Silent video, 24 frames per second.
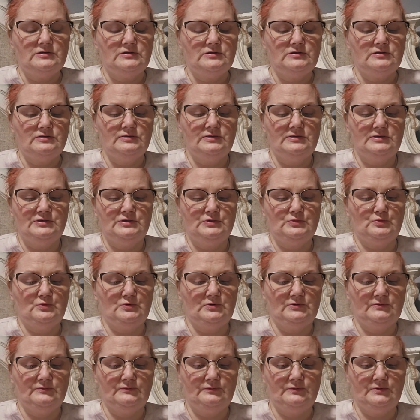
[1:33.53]
this
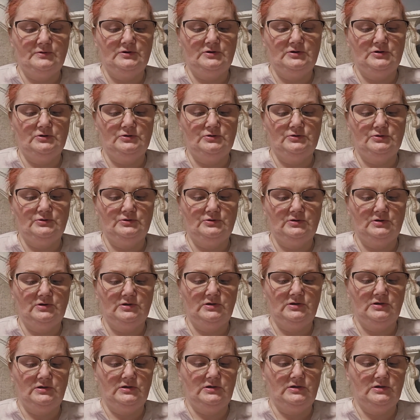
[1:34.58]
one finished
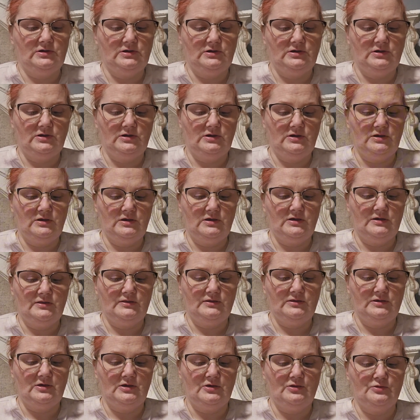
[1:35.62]
and
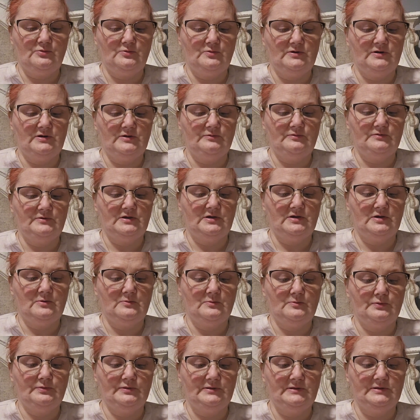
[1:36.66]
the other one, if not
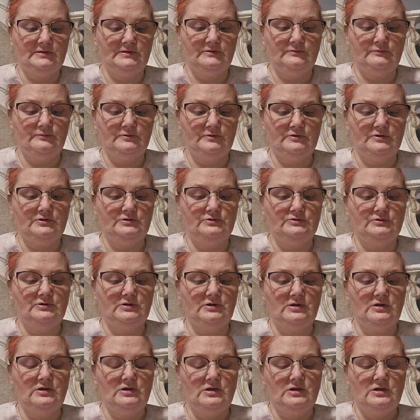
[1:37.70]
completely finished,
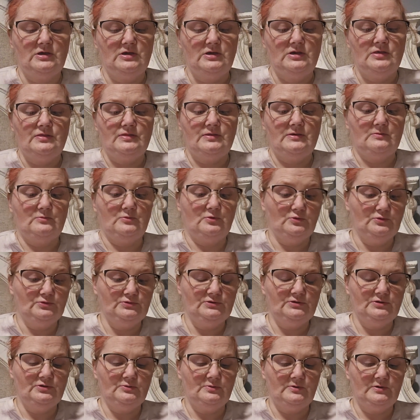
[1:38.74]
then most
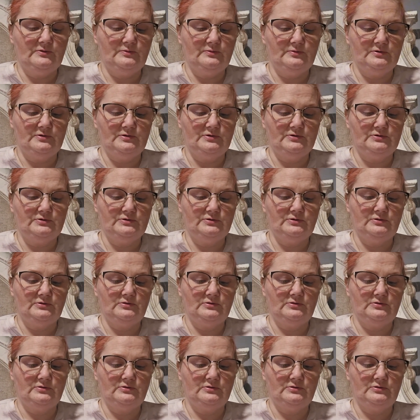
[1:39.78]
of the way finished